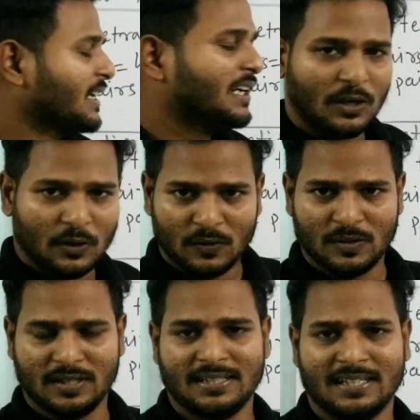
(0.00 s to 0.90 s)

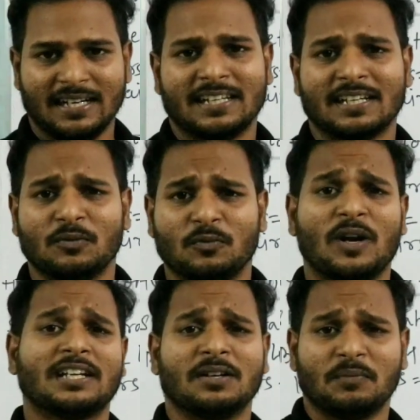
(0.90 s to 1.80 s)
Now I take
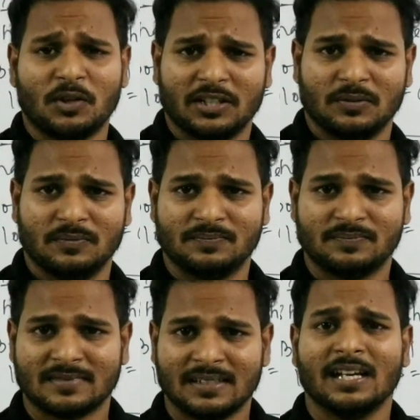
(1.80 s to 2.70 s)
water molecule.
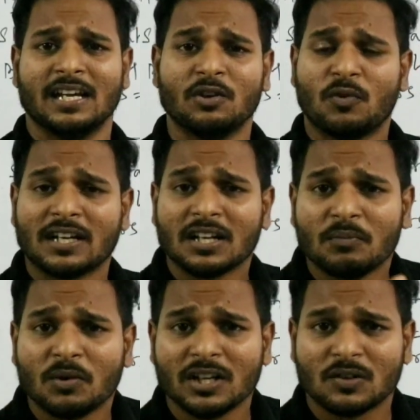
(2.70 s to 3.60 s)
In
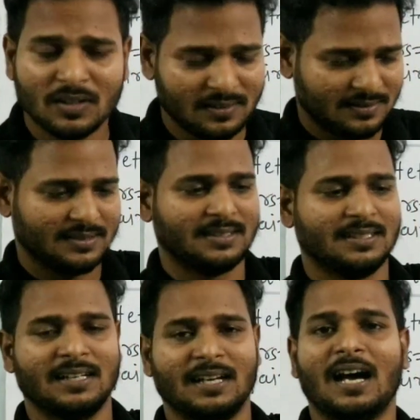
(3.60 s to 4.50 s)
water molecule,
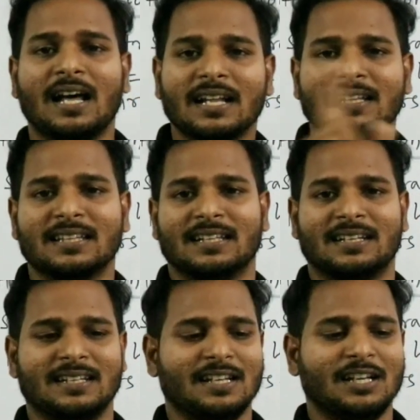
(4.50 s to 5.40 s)

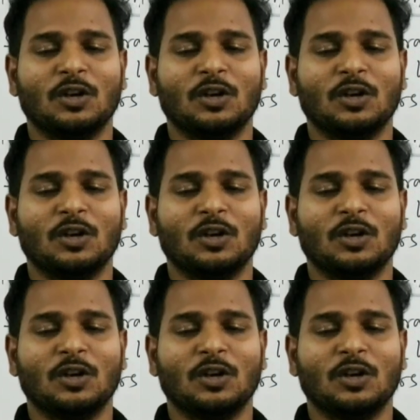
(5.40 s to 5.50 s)
another